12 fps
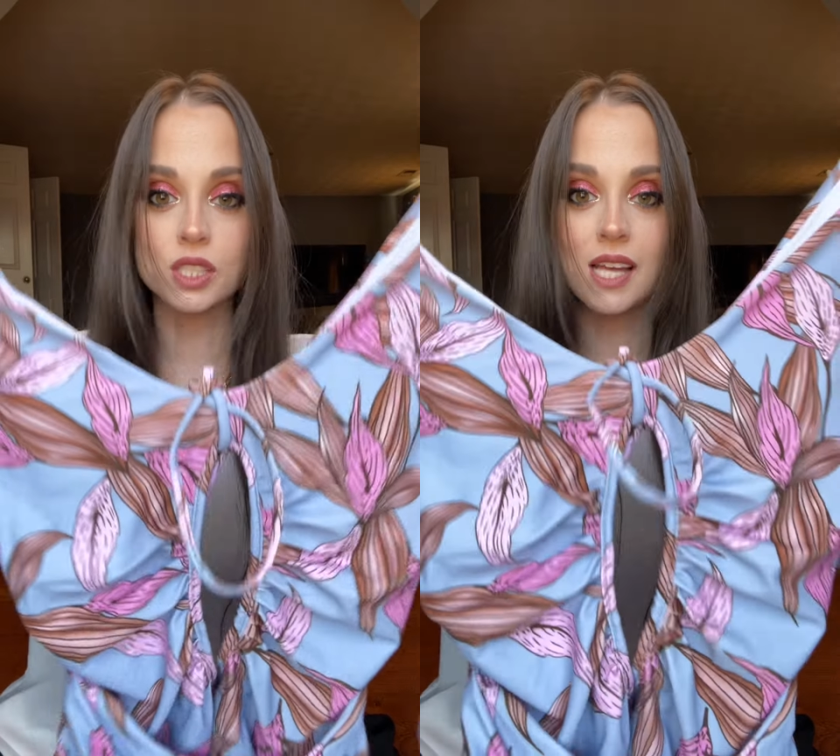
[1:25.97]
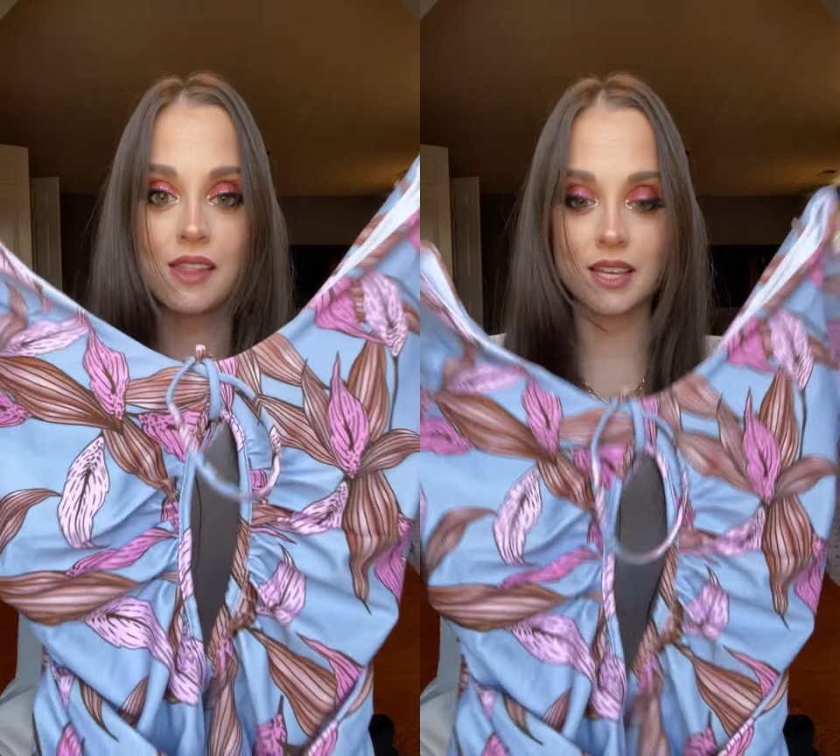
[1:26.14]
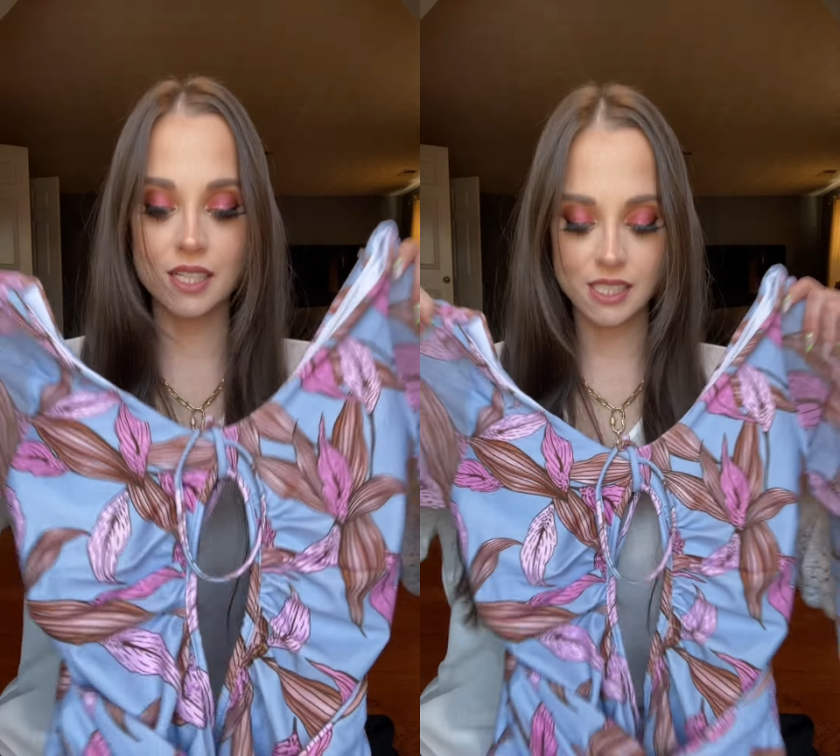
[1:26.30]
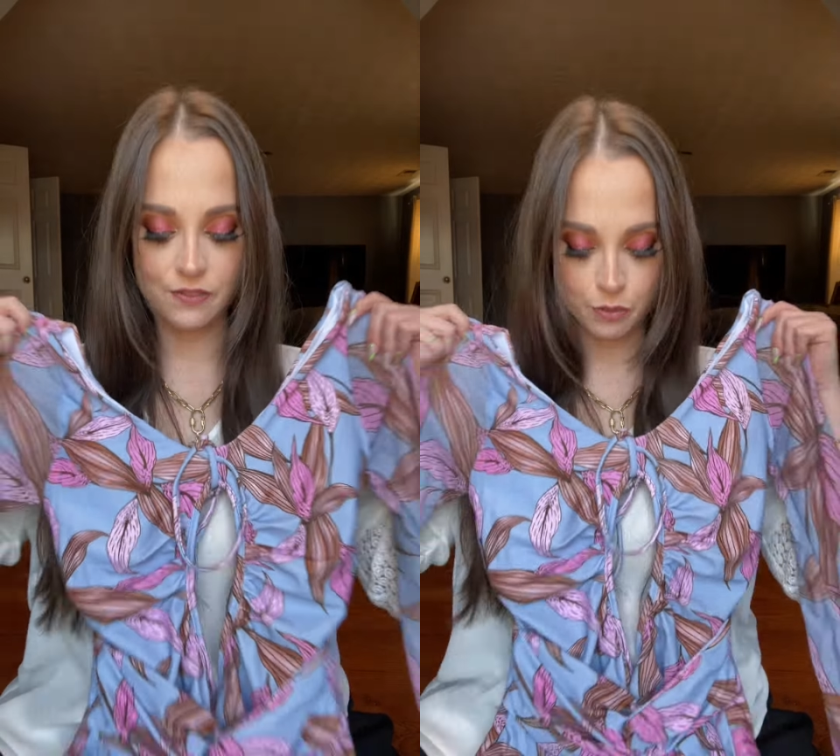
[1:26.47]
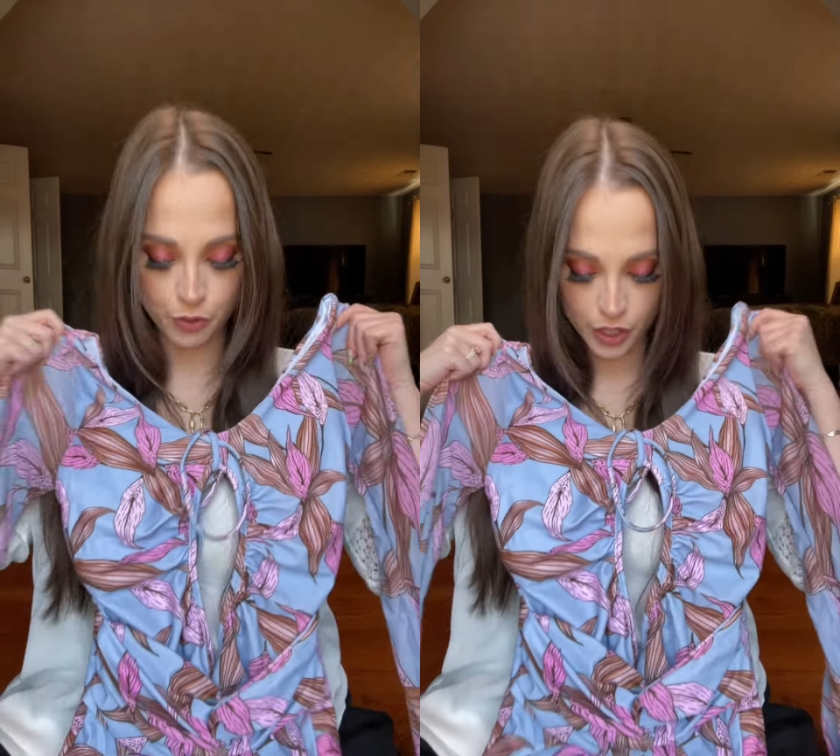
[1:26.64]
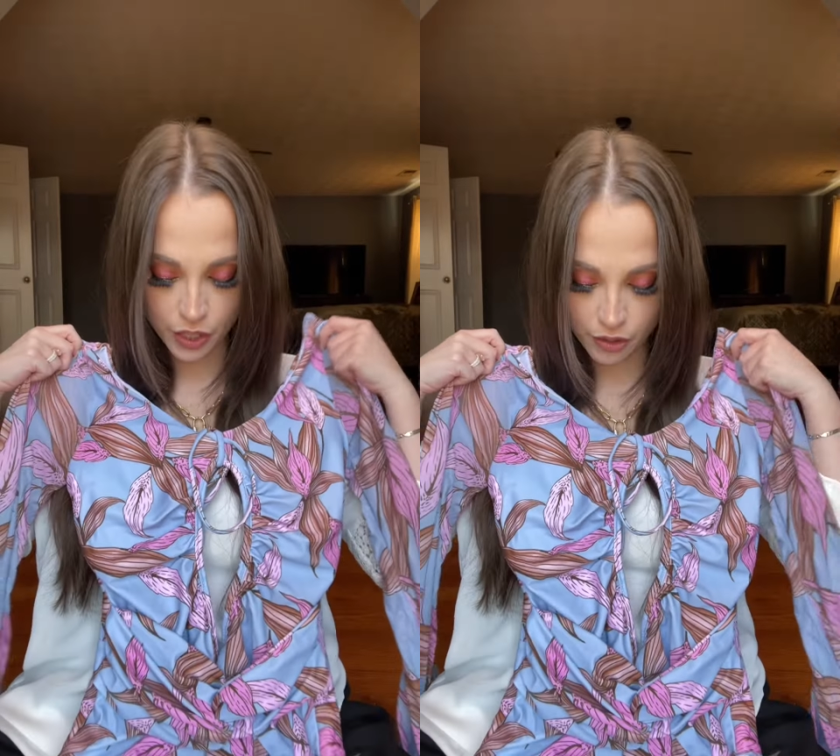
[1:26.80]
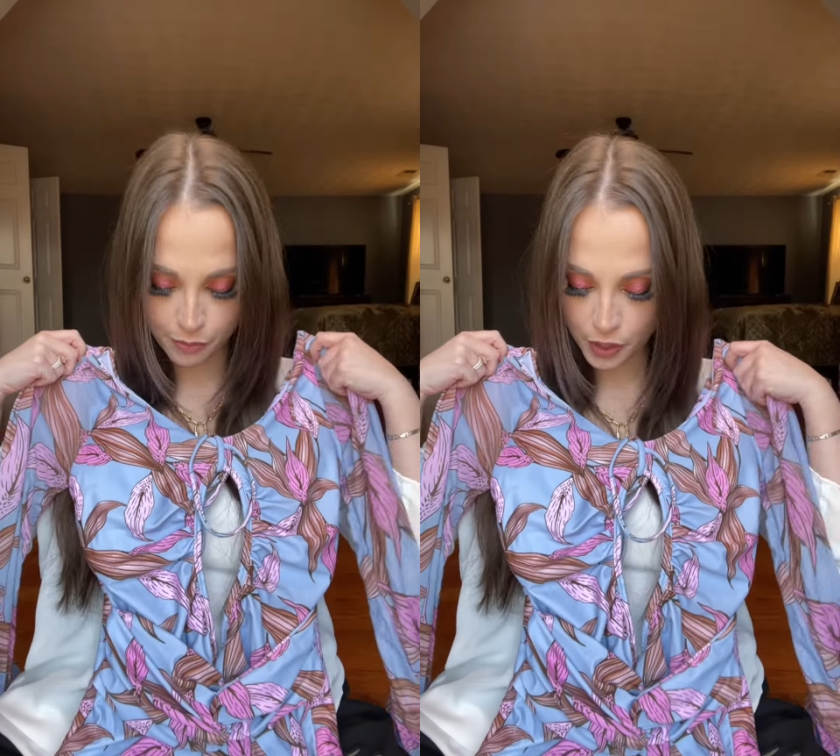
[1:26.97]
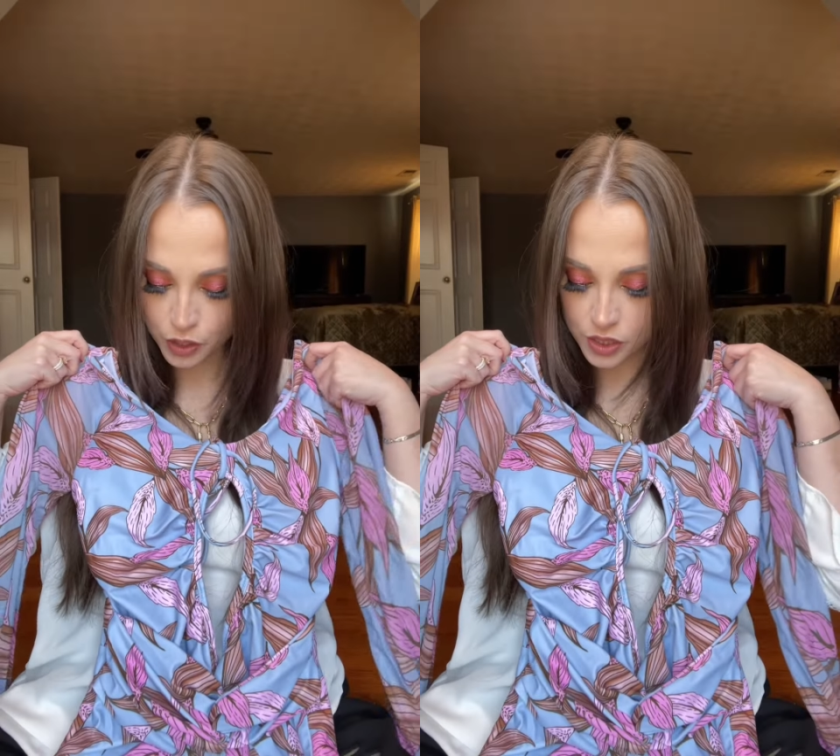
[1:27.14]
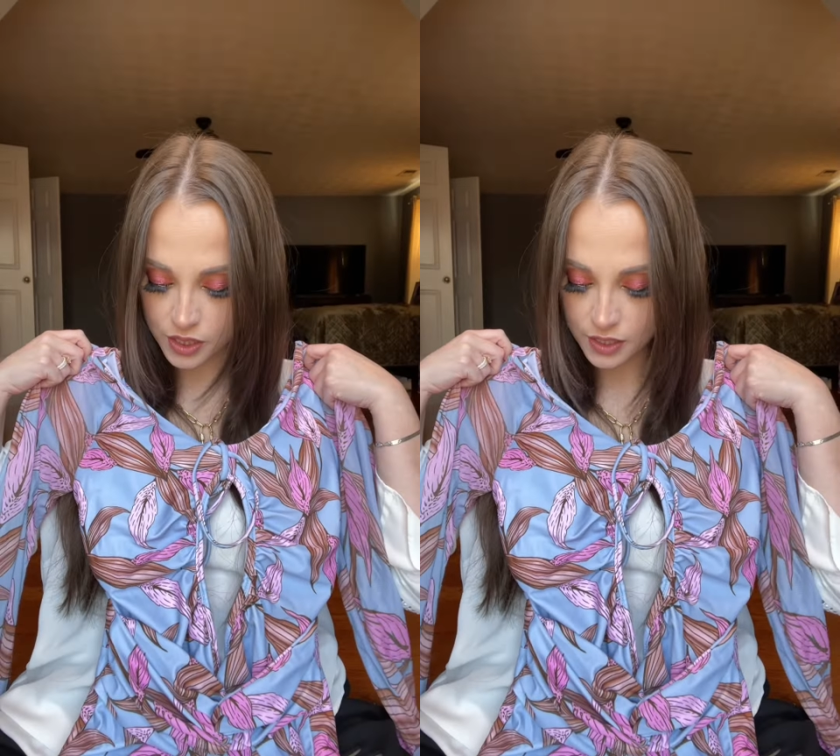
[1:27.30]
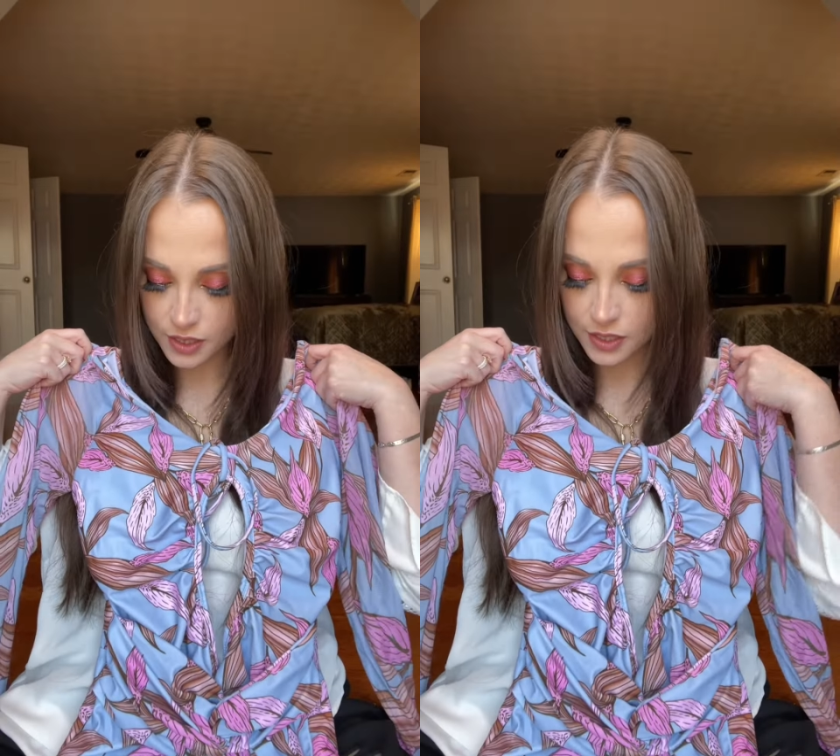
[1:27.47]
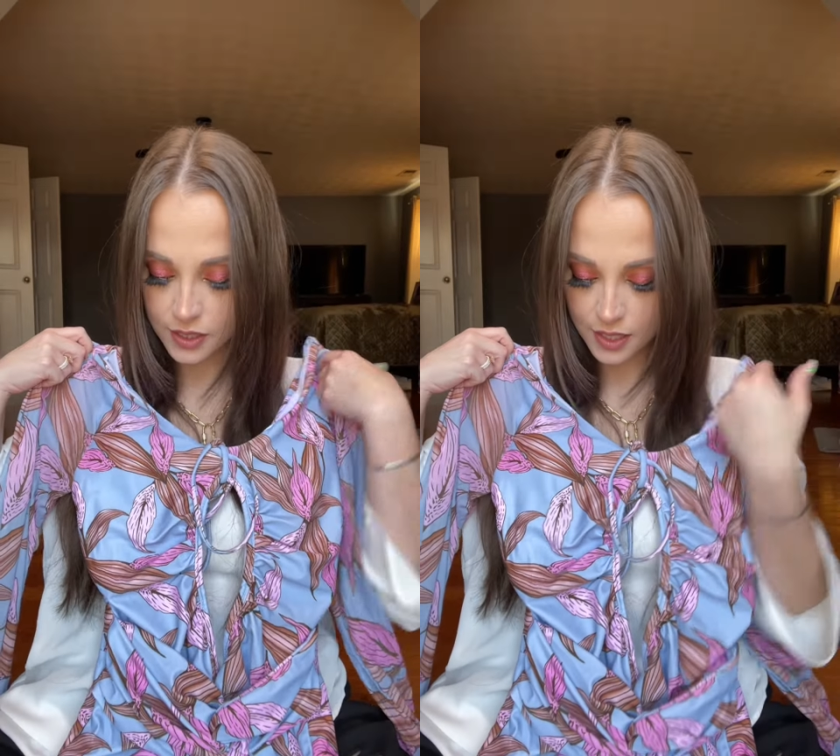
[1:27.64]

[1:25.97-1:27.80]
I think it's even prettier in person